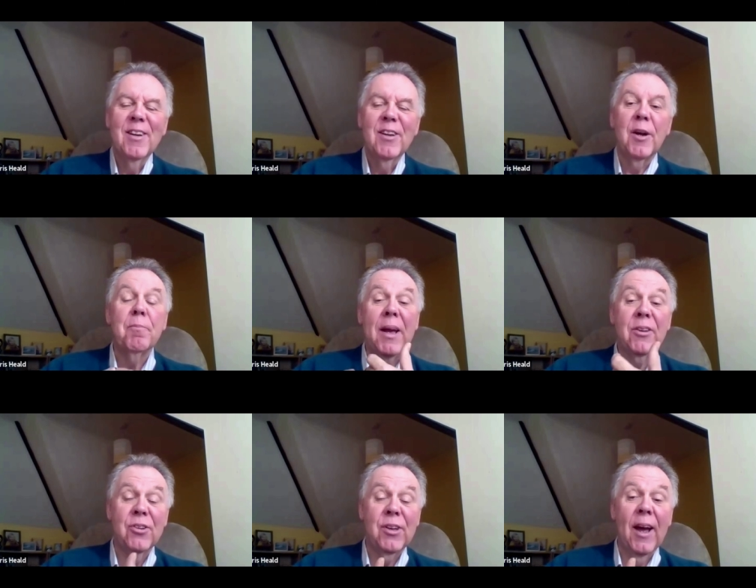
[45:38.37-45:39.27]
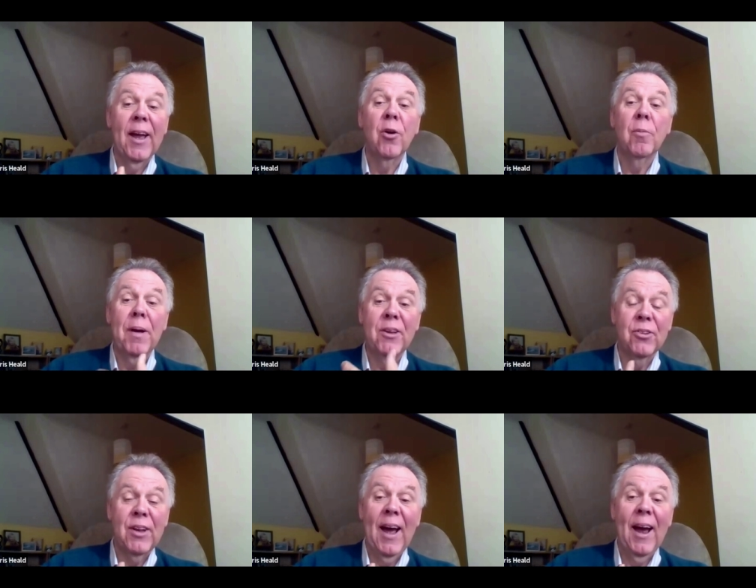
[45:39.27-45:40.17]
you know best day or
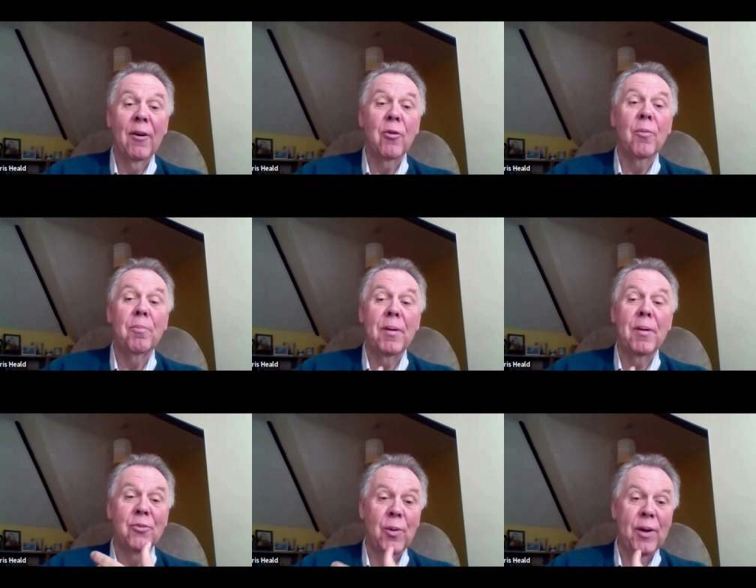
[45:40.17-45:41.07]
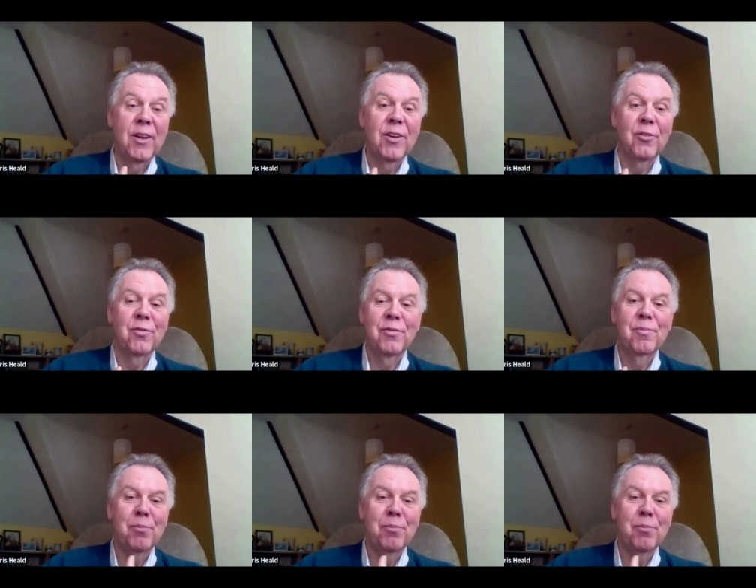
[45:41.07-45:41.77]
best hour or best week of